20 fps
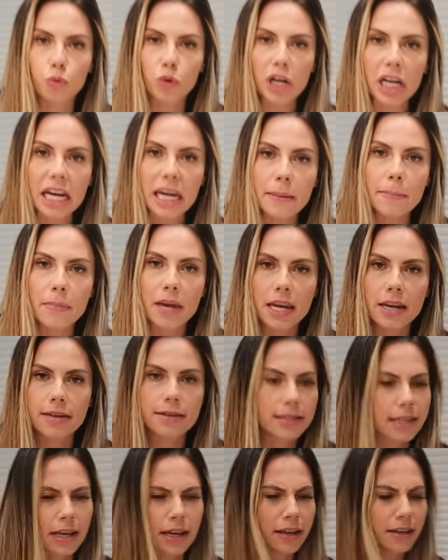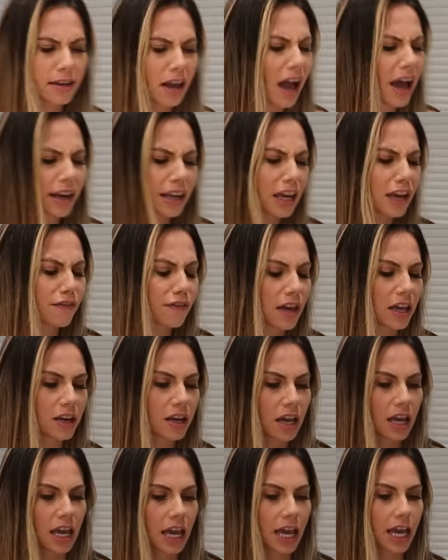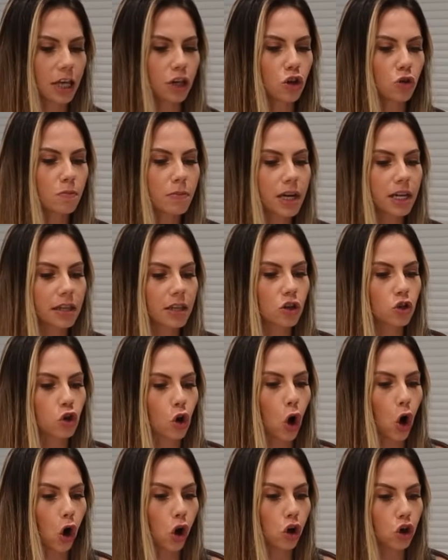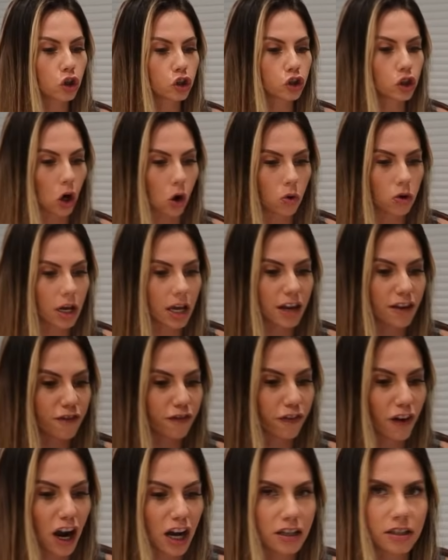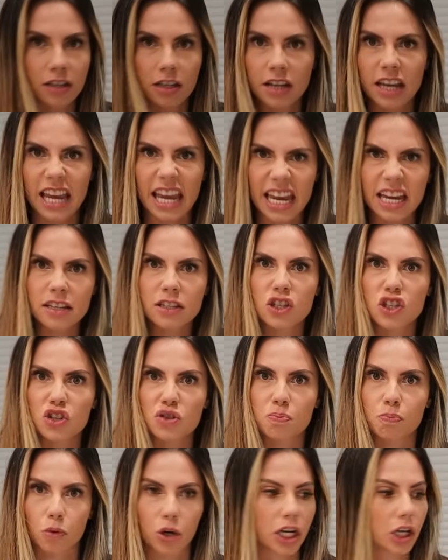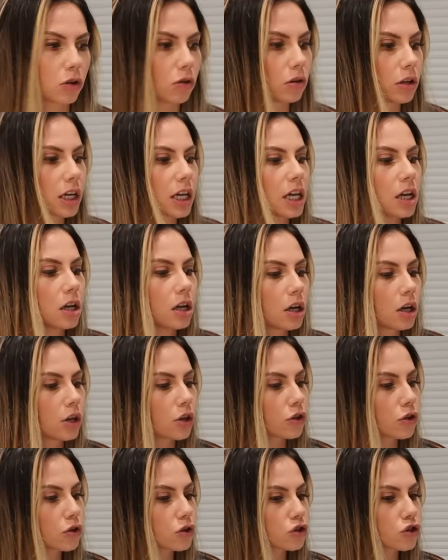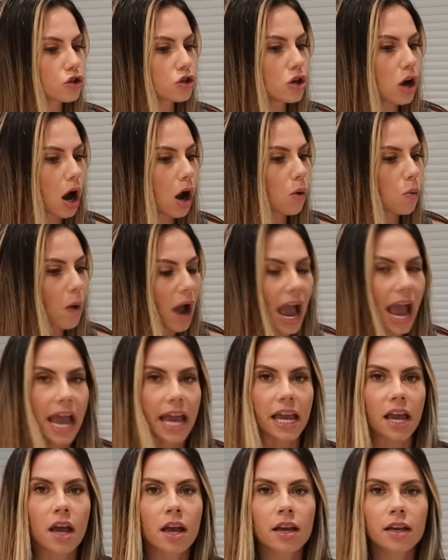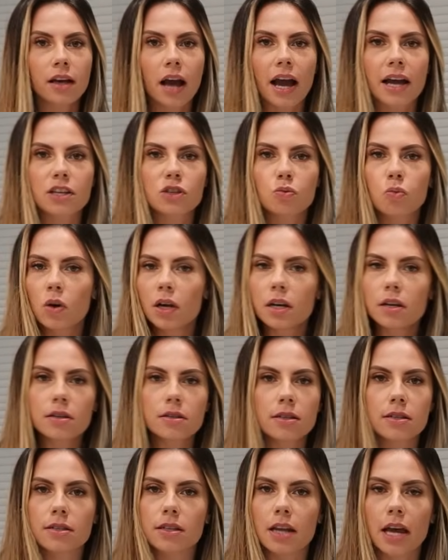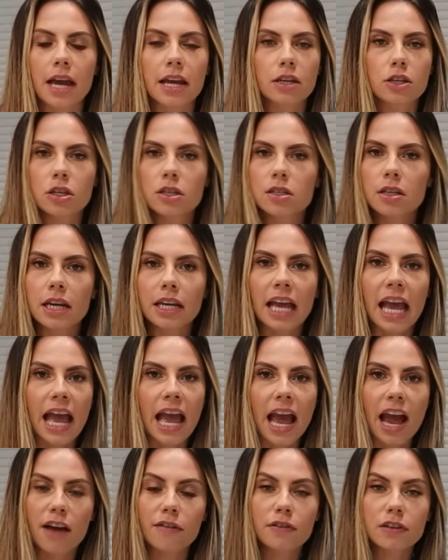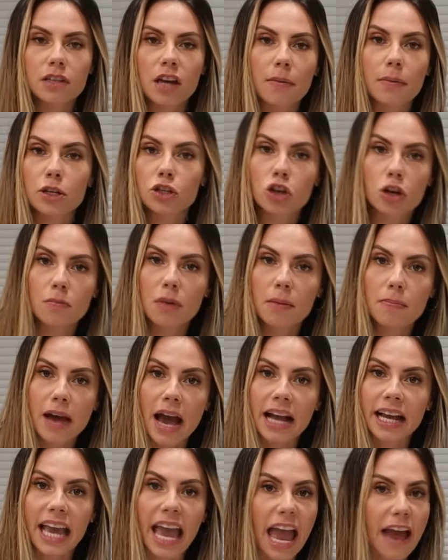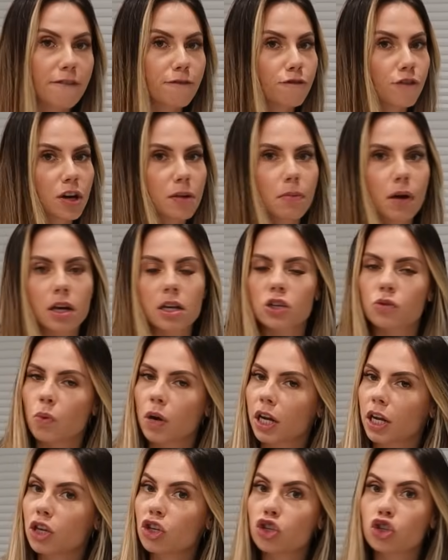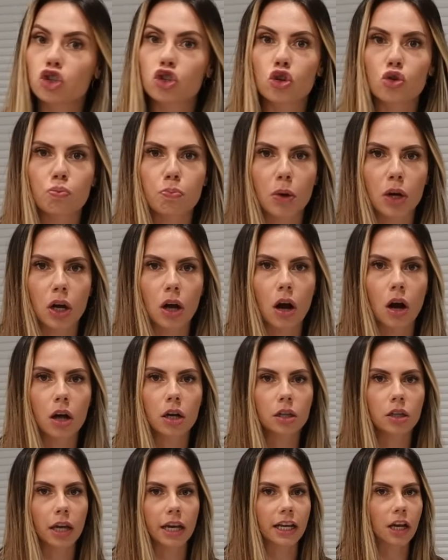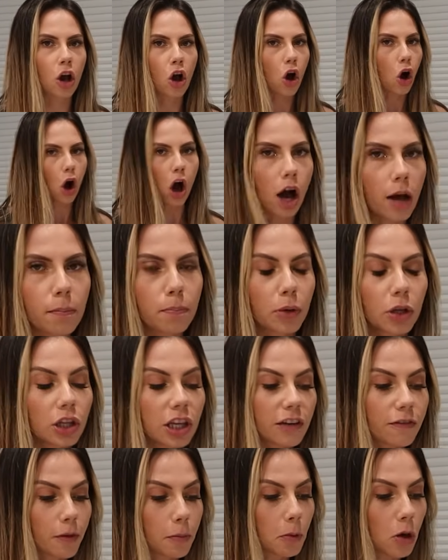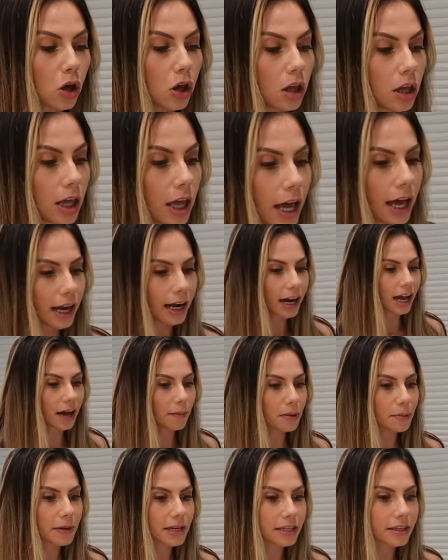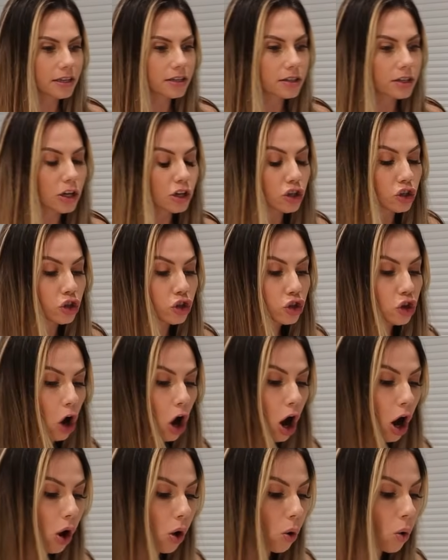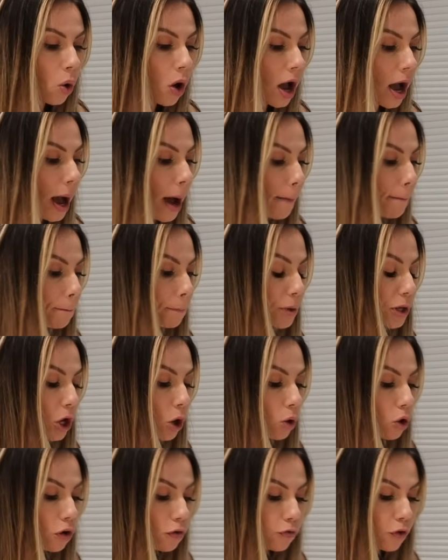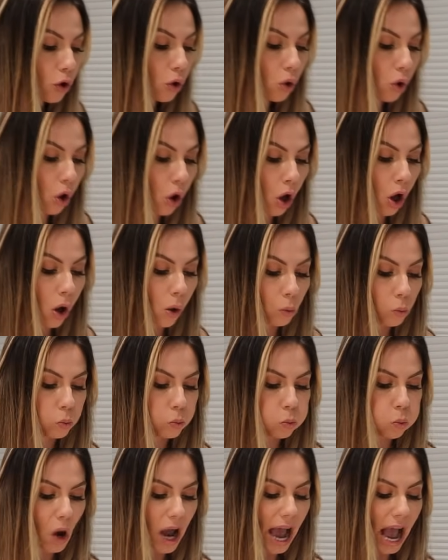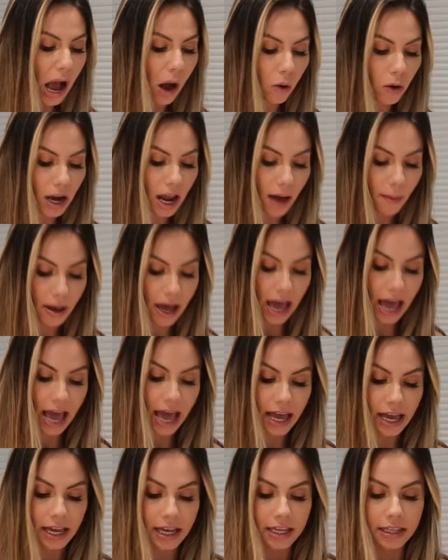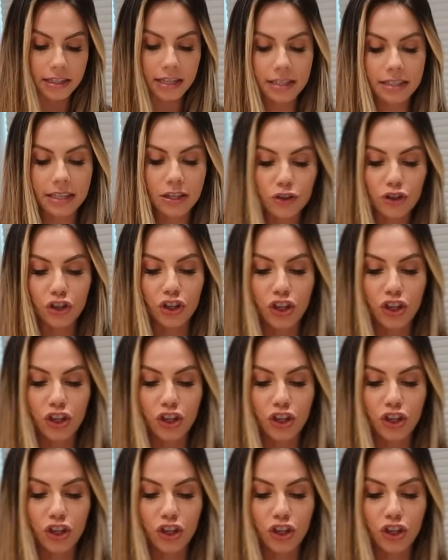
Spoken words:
3 minutes, not even, and you made this whole donut and frosted and sprinkled it? There's no way! Guys, what is it today? It's just like every time I turn my back, everybody's working super hard, like unbelievable. Llamabean, this is so beautiful. Wow, Llama, this is